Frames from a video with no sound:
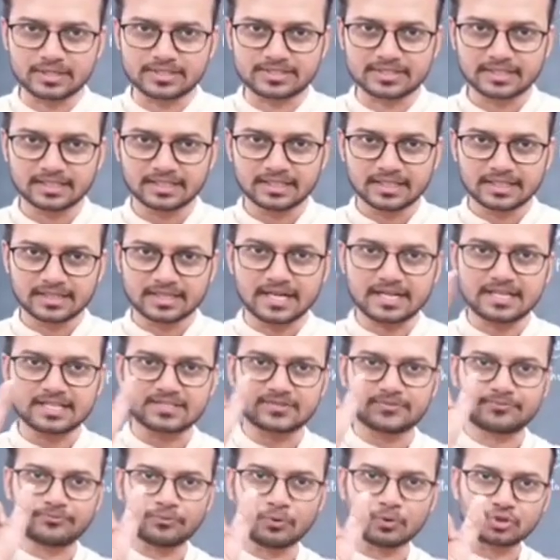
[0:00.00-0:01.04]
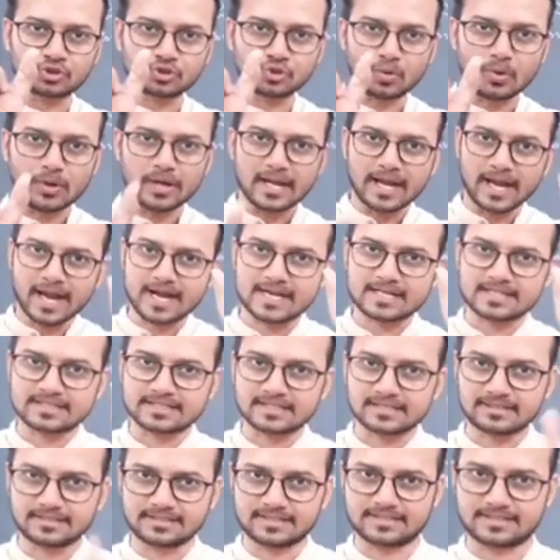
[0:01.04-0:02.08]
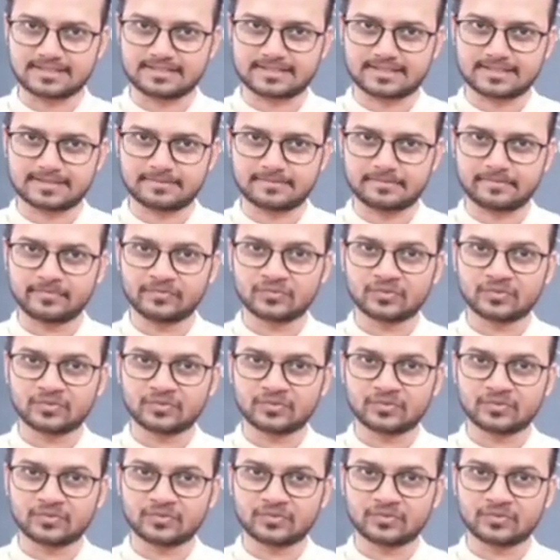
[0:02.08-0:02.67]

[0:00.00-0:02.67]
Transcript: words, that is photo and synthesis.